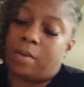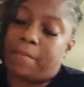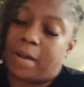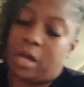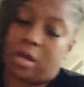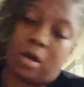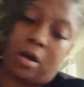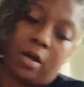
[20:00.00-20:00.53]
my
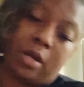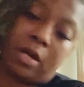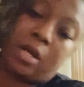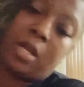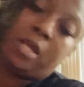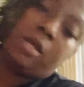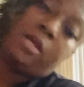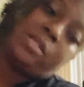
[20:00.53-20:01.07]
car
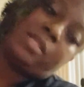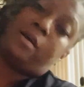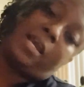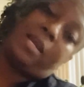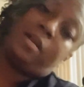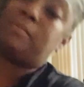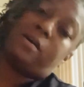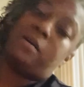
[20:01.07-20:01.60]

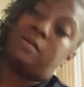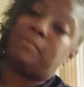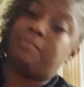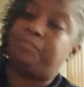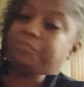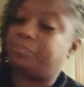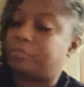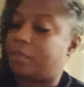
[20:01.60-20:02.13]
that
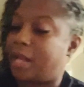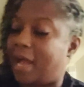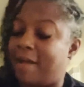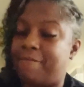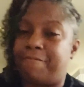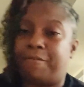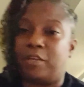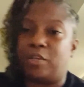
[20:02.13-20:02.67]
I
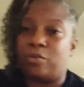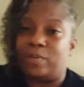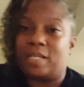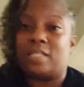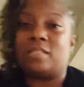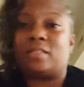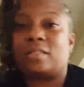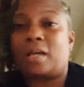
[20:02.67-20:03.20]
feel
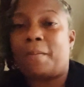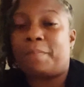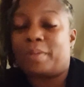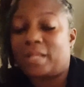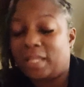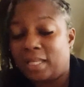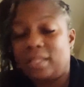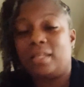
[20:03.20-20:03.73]
is
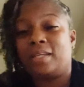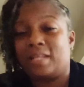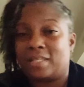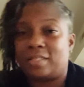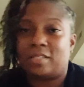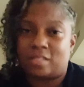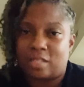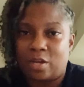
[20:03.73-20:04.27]
completely
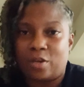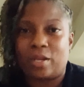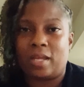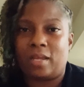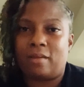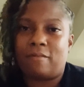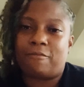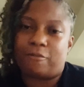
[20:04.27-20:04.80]

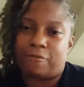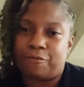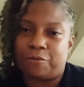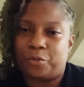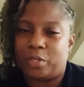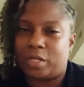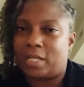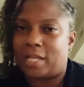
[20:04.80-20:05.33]
necessary for
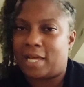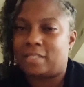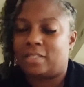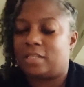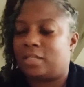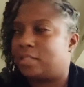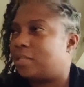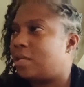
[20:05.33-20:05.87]
Florida
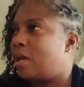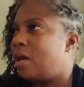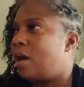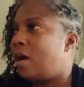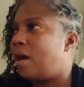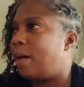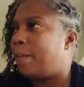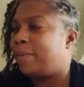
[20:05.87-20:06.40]
Classics.
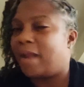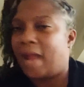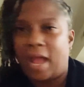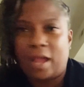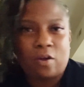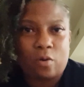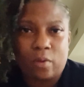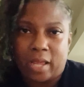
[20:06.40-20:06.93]
I'm
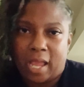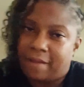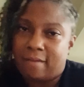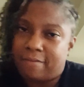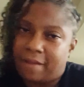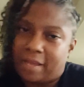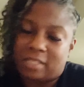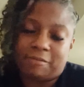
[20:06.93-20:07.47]
not going
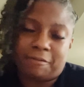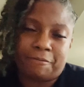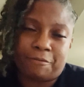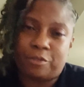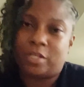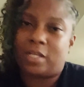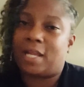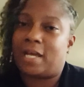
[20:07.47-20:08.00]
half-ass for
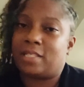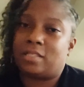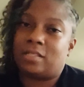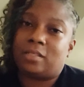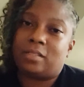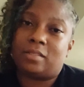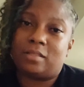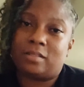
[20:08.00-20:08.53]
Florida
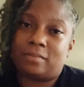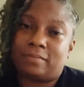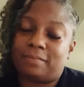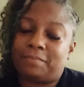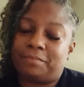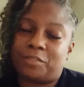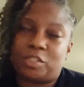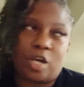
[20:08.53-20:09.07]
Classics.
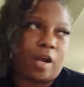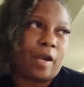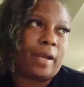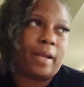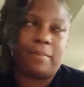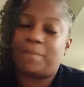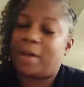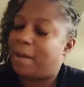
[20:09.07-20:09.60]
Sorry,
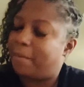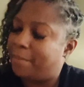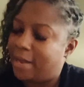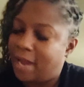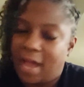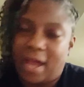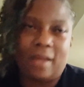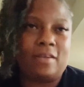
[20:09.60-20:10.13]
I'm
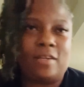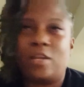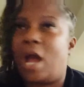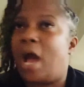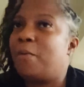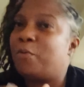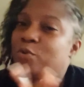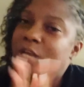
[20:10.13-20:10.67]
not.
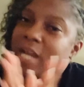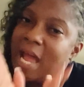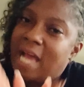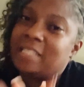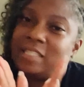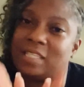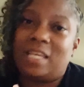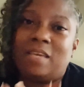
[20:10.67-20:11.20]
Y'all will
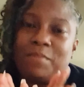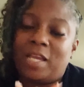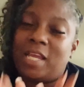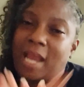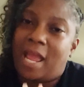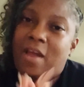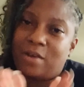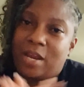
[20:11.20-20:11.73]
not see me
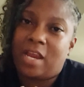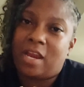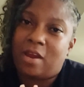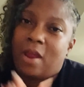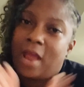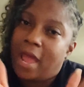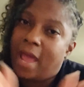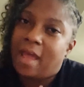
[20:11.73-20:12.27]
down there
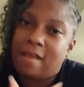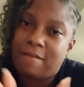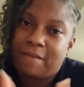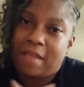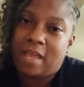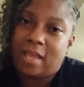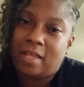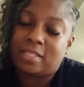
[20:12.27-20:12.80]

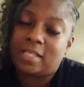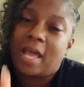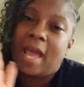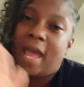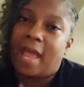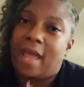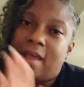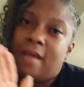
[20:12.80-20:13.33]
half-ass
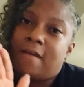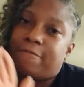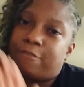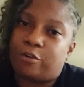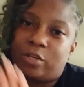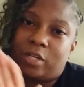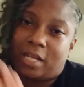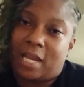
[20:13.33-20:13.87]
at
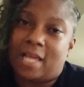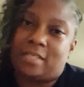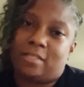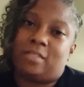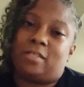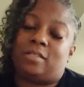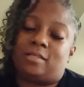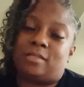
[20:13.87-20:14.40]
Florida
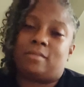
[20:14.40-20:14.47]
Classics.